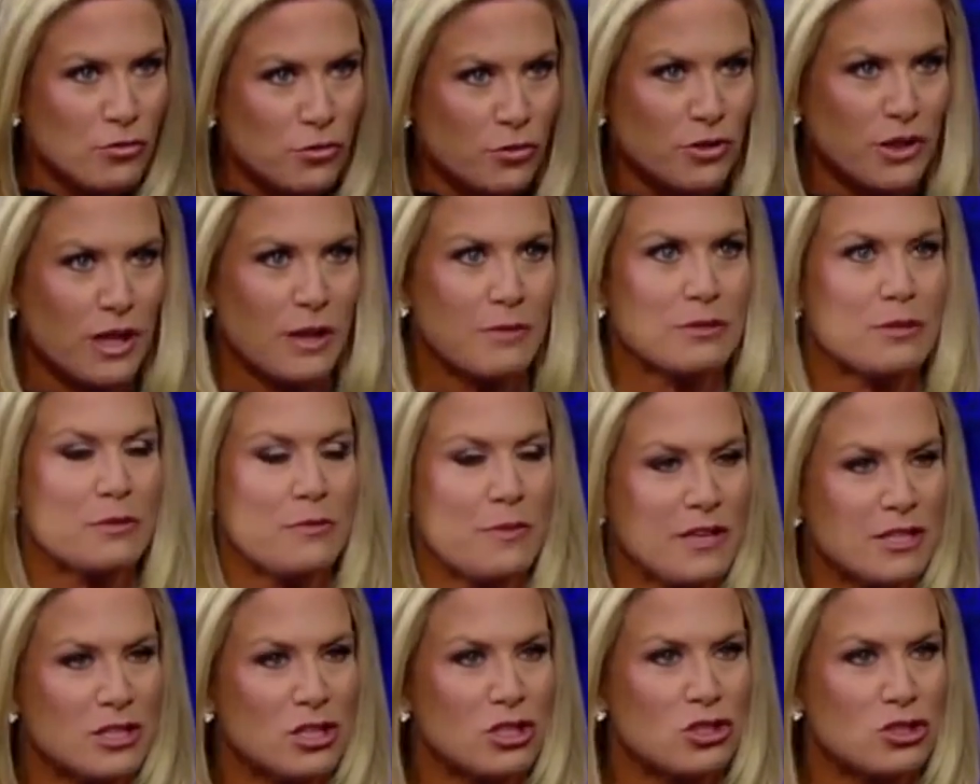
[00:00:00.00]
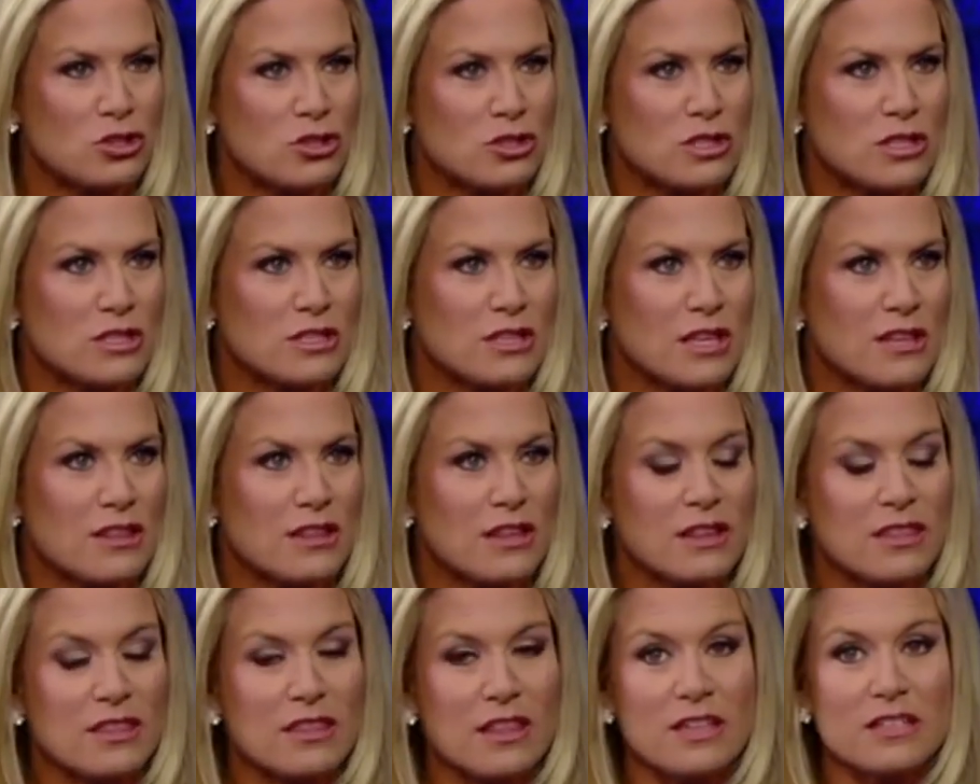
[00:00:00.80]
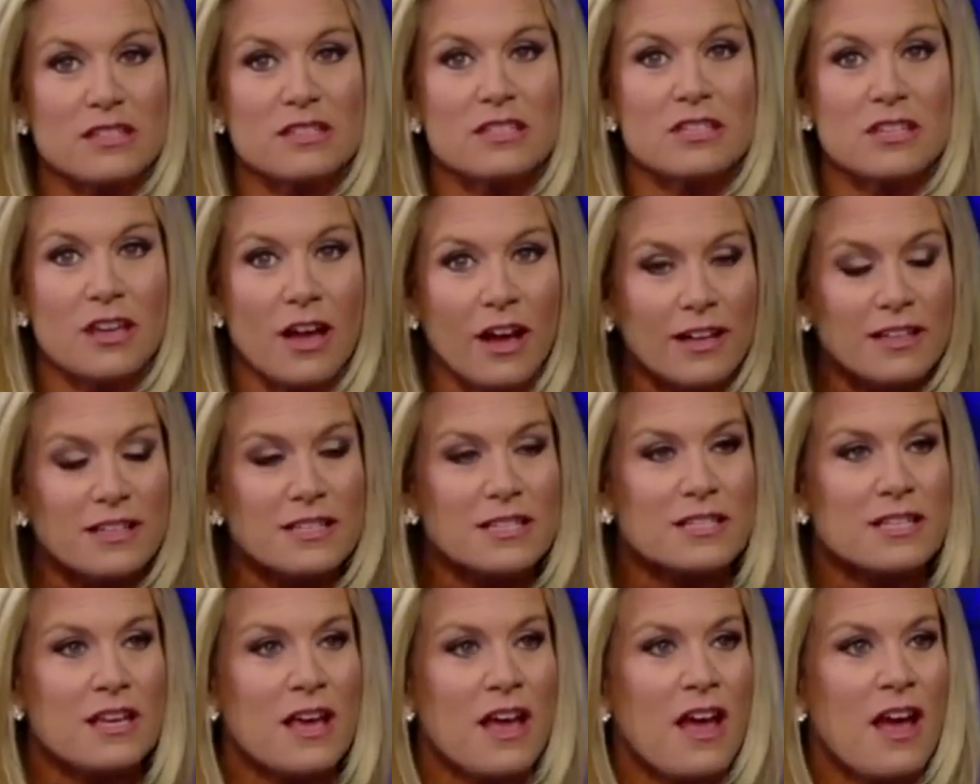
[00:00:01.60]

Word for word: of Northampton, Massachusetts, I think that's nuts.